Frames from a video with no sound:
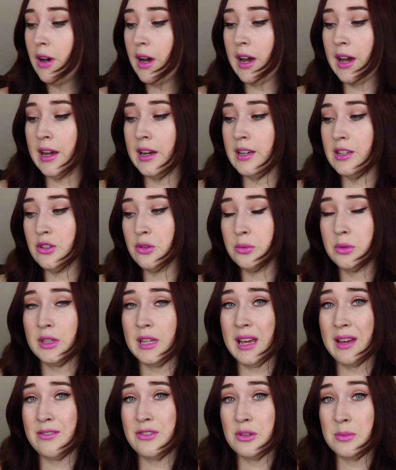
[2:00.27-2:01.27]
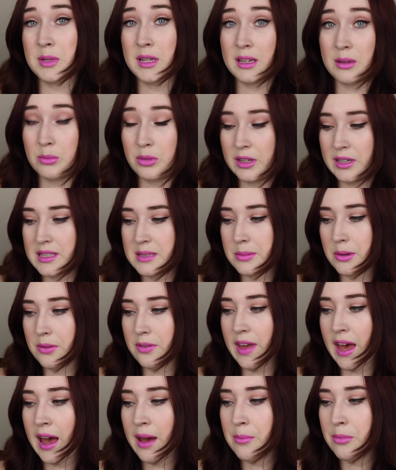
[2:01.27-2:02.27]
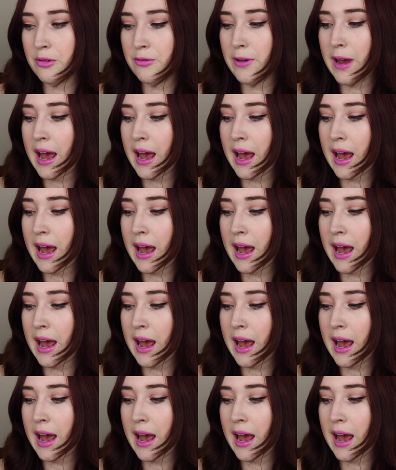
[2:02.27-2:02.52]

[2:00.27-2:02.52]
I don't really have too many complaints about that, but if I